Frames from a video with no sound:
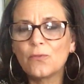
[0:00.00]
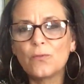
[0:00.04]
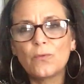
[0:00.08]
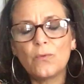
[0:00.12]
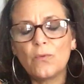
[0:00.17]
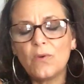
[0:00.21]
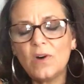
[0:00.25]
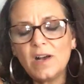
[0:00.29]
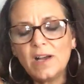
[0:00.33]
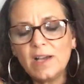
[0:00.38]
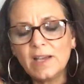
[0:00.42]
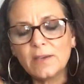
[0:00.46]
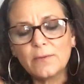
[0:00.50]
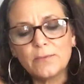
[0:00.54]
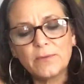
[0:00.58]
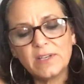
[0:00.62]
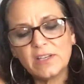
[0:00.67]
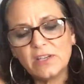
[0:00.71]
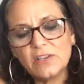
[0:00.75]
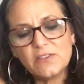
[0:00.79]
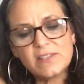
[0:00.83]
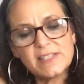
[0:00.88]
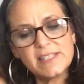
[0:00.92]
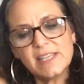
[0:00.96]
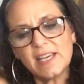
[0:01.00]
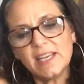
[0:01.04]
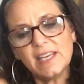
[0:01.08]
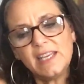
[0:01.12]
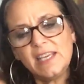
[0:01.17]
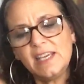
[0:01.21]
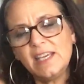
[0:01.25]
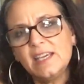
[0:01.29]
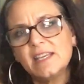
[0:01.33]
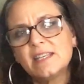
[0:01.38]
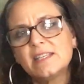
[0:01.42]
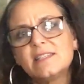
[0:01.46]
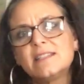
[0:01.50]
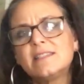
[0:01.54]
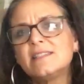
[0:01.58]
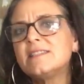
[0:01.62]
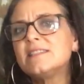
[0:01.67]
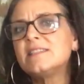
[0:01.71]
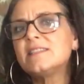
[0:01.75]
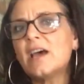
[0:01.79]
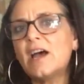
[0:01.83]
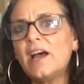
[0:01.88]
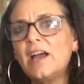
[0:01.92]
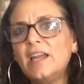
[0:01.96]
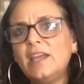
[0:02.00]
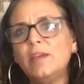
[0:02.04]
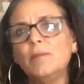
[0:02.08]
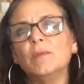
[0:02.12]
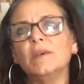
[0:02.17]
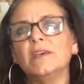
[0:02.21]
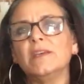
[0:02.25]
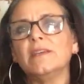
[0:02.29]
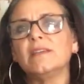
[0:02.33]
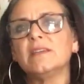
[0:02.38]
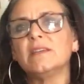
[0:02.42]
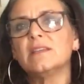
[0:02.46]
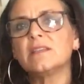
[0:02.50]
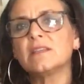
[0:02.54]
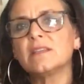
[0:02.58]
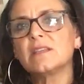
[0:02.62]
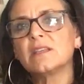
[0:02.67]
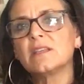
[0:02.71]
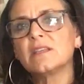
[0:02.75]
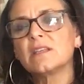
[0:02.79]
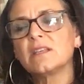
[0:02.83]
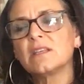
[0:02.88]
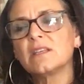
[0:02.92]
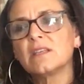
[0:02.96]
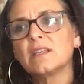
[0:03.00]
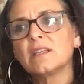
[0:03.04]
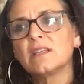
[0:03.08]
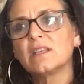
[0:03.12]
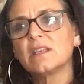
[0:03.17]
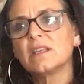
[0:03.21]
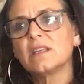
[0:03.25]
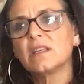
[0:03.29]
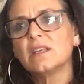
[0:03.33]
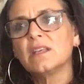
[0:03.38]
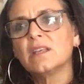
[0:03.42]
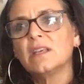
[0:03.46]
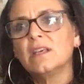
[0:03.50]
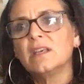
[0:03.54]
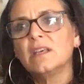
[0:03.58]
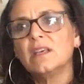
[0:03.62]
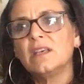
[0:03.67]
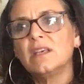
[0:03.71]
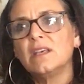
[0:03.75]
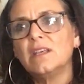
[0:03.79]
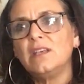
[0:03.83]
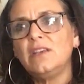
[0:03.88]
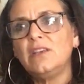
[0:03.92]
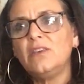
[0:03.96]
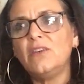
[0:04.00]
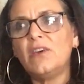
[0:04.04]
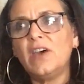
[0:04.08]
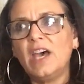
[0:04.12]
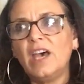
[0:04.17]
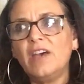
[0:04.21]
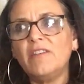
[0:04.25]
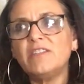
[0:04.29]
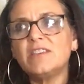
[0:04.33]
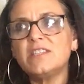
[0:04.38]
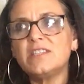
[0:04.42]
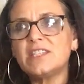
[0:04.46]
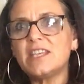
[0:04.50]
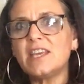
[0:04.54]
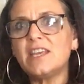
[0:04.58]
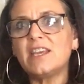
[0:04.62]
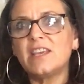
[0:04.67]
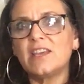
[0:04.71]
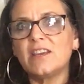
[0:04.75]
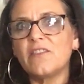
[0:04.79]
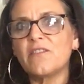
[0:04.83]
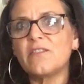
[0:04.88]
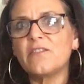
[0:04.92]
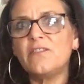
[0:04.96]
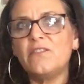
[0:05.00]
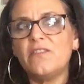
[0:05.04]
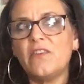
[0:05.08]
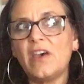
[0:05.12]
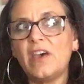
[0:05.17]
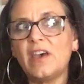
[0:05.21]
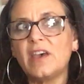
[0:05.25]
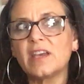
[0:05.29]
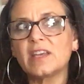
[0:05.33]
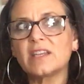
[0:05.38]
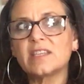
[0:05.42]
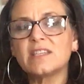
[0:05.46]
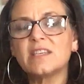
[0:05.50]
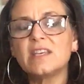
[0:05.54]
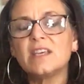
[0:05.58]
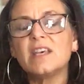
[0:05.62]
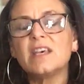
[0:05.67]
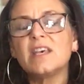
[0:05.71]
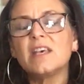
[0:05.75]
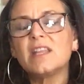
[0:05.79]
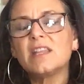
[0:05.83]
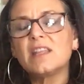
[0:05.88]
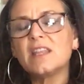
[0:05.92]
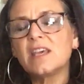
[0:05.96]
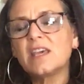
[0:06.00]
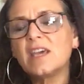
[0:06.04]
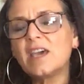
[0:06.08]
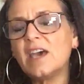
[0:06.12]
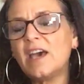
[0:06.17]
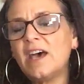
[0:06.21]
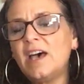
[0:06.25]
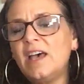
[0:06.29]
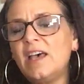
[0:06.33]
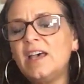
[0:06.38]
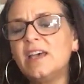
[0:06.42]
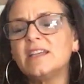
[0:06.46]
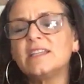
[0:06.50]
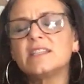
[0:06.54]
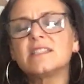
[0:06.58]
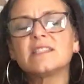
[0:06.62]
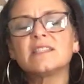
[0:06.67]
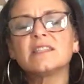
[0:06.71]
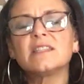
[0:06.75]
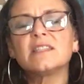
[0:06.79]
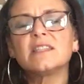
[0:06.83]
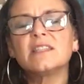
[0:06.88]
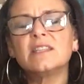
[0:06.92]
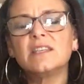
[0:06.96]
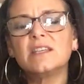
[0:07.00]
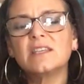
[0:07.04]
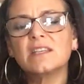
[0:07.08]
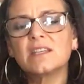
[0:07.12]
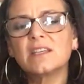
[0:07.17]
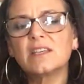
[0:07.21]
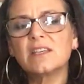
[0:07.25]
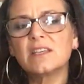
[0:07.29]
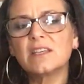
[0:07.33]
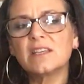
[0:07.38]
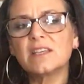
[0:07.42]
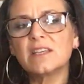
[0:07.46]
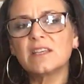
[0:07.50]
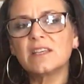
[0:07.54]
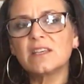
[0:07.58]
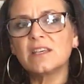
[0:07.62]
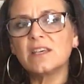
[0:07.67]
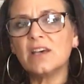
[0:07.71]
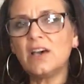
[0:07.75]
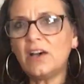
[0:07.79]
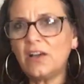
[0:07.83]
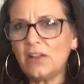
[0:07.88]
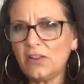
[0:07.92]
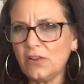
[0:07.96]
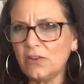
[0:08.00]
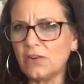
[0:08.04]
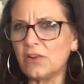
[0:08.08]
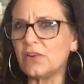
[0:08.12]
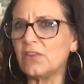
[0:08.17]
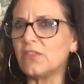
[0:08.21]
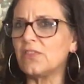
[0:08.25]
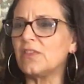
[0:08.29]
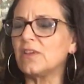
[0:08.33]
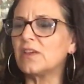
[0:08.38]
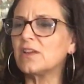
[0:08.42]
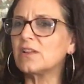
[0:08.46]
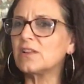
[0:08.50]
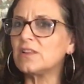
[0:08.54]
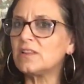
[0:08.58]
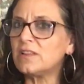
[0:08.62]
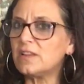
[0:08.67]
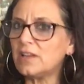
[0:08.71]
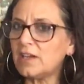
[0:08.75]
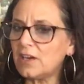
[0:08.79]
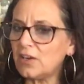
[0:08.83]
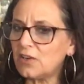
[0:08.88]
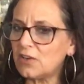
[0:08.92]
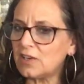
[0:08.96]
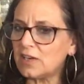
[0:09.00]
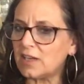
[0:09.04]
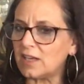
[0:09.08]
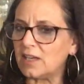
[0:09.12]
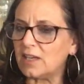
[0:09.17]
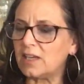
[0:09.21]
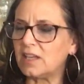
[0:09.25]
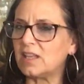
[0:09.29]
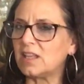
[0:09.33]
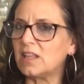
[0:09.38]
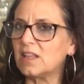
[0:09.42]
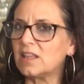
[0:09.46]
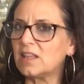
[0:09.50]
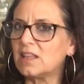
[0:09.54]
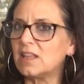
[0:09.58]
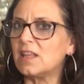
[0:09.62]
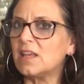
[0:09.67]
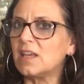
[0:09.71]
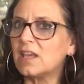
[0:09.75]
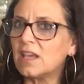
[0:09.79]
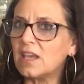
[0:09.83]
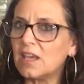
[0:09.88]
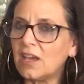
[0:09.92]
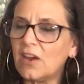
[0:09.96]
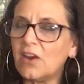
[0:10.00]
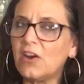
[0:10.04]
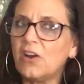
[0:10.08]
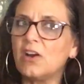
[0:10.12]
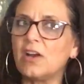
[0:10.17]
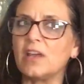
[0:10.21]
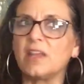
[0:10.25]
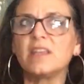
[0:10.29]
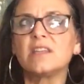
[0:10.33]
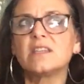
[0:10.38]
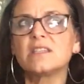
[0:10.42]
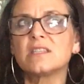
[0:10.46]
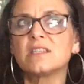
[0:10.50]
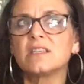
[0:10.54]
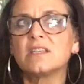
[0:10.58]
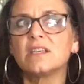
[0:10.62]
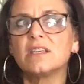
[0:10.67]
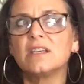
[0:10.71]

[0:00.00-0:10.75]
When you're studying a diamond, you have to take in effect the cut, the color, the clarity, the carat.